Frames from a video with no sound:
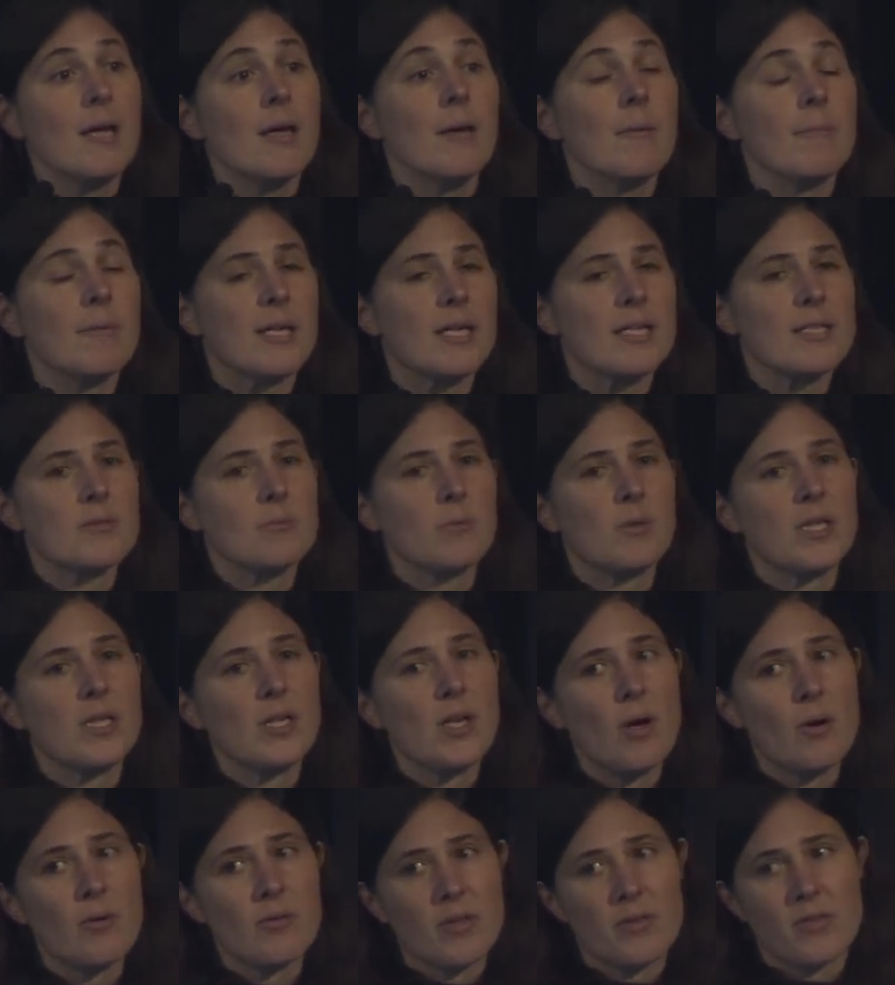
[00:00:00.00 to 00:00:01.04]
because we
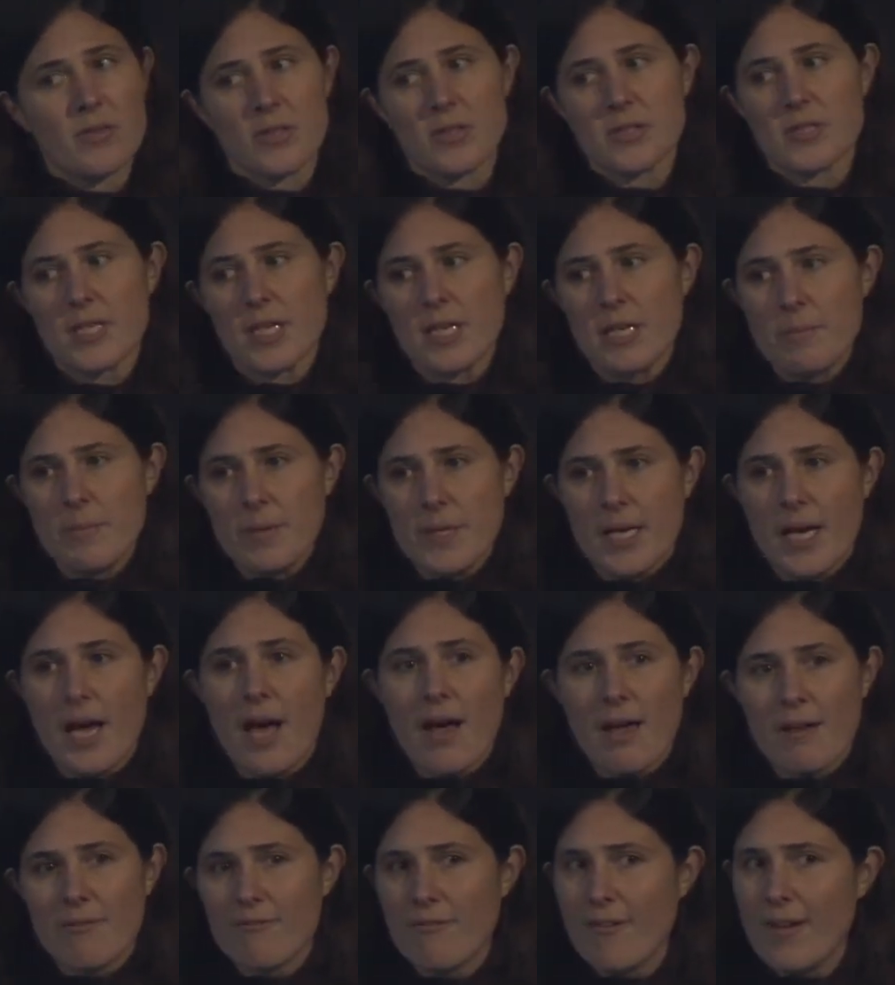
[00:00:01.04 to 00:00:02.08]
know that there's going to be
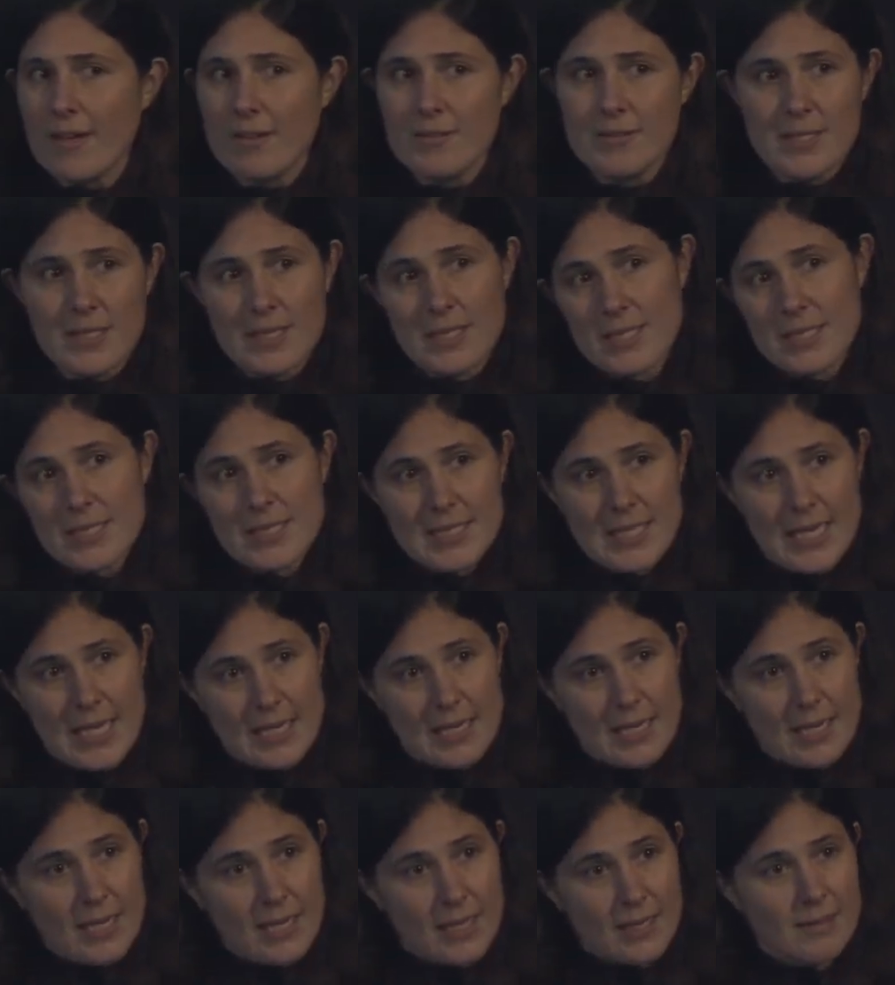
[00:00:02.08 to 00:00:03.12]
confounds in this
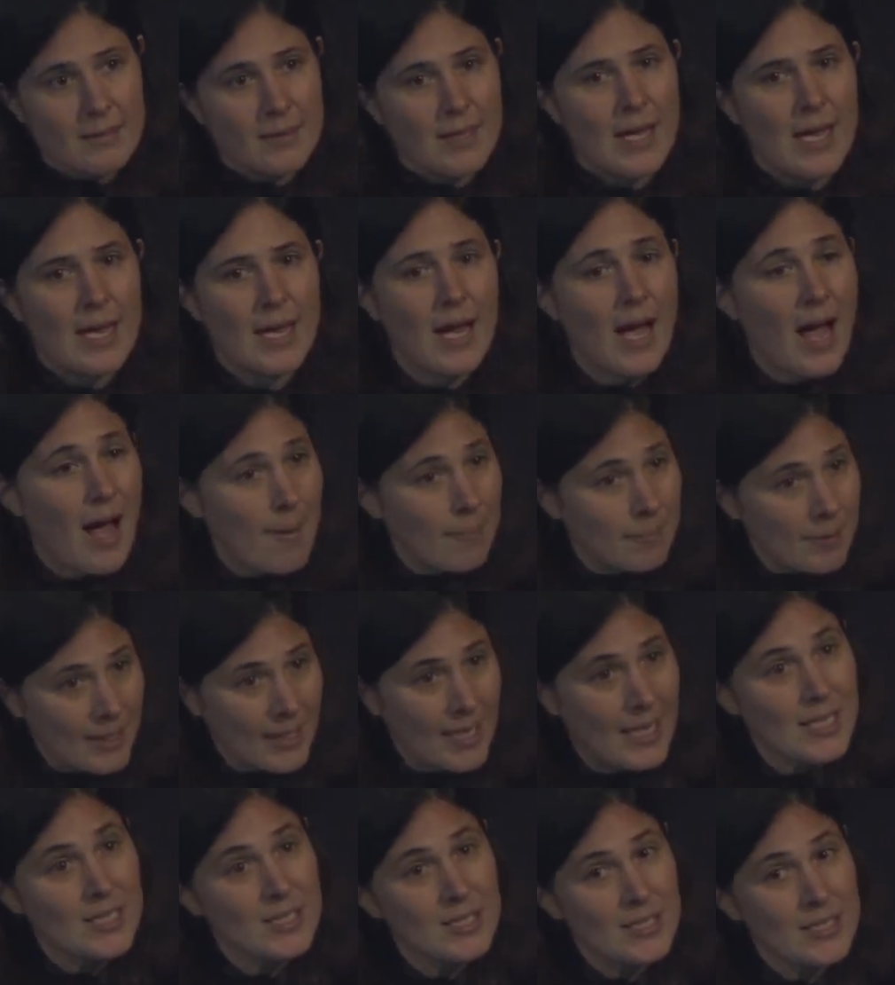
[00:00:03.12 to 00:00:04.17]
data and
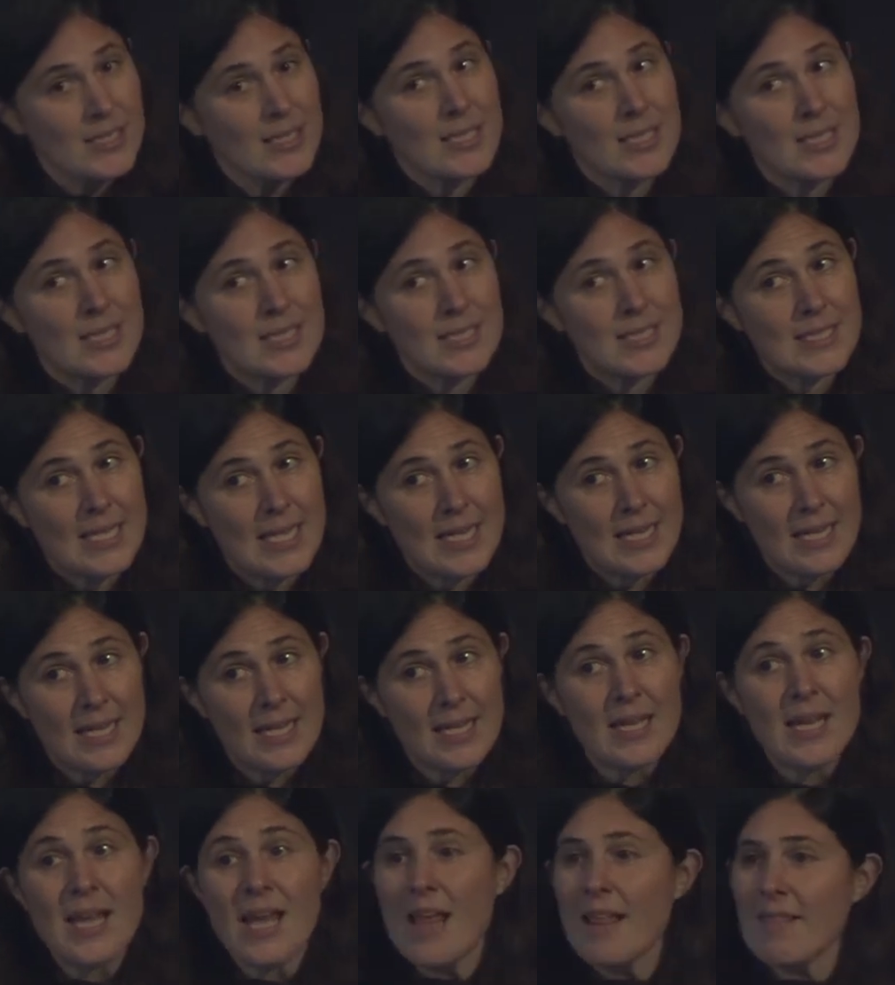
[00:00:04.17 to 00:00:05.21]
complications to this data
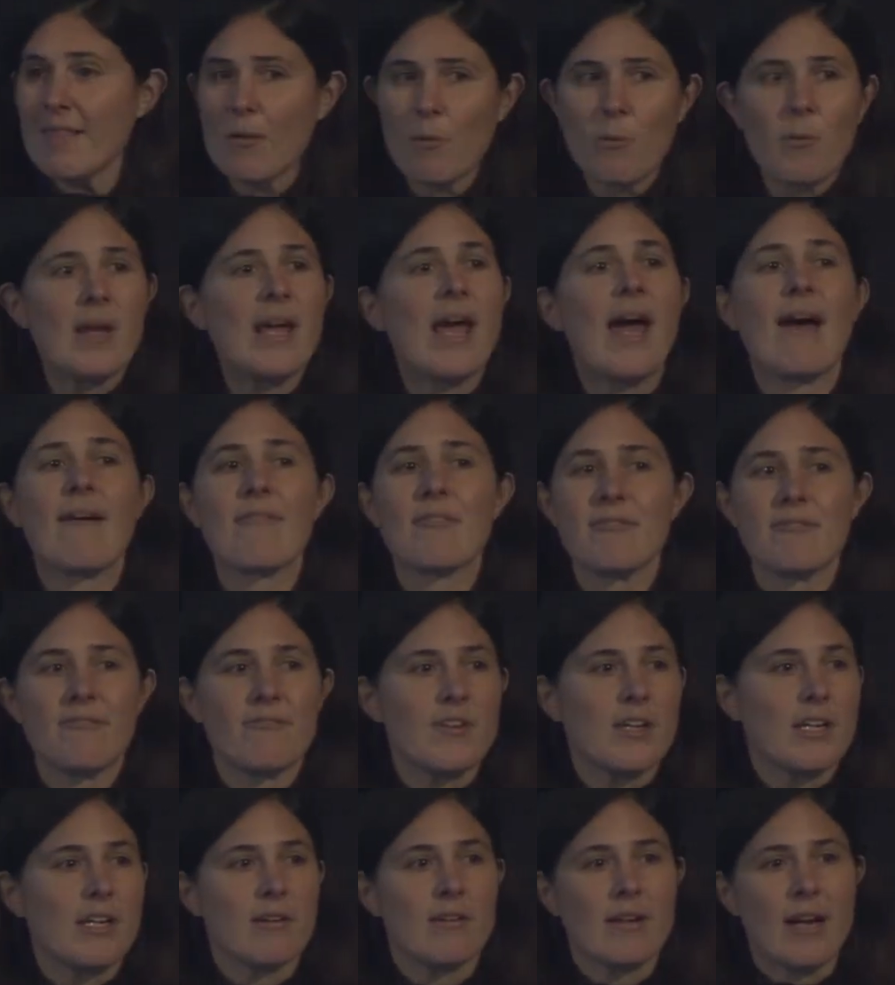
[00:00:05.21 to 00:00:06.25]
that we haven't
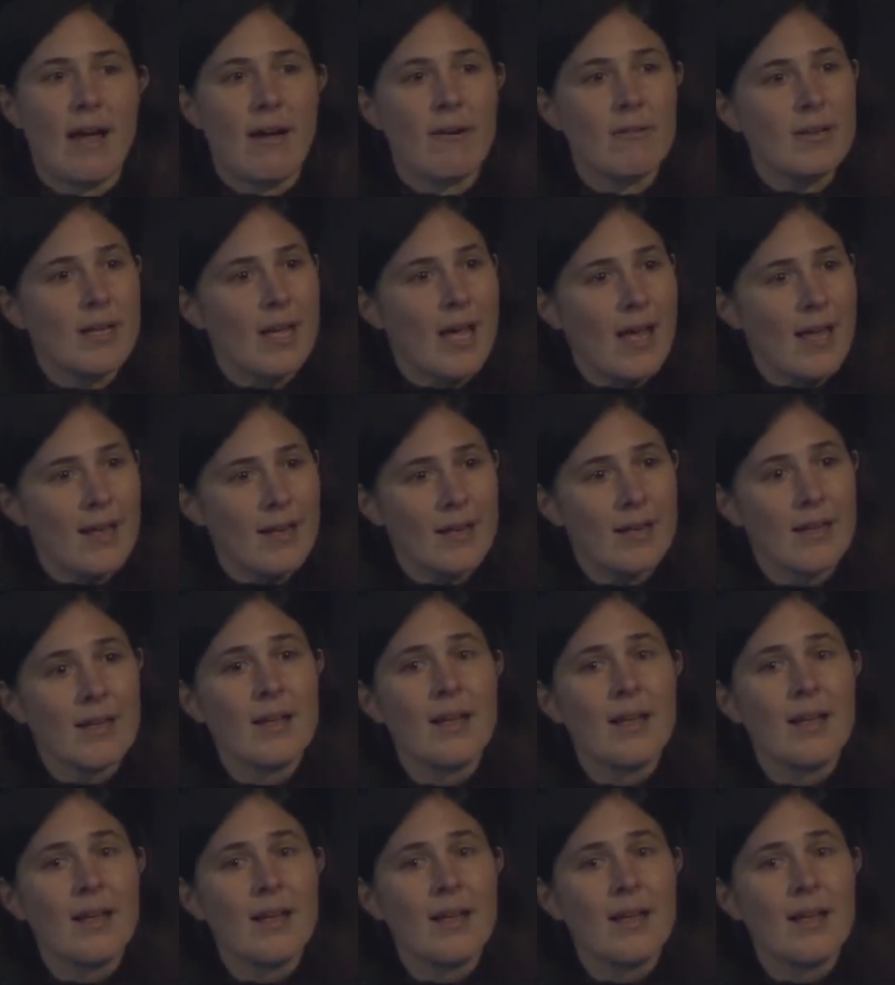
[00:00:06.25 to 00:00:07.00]
figured out yet